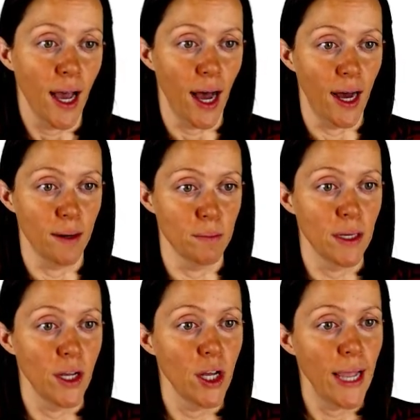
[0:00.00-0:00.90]
And
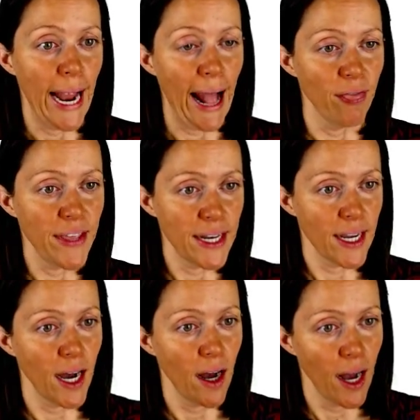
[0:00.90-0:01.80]
then
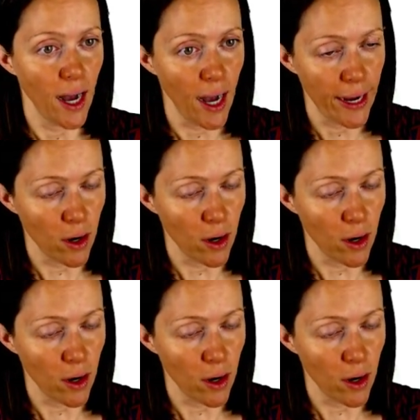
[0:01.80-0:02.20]
I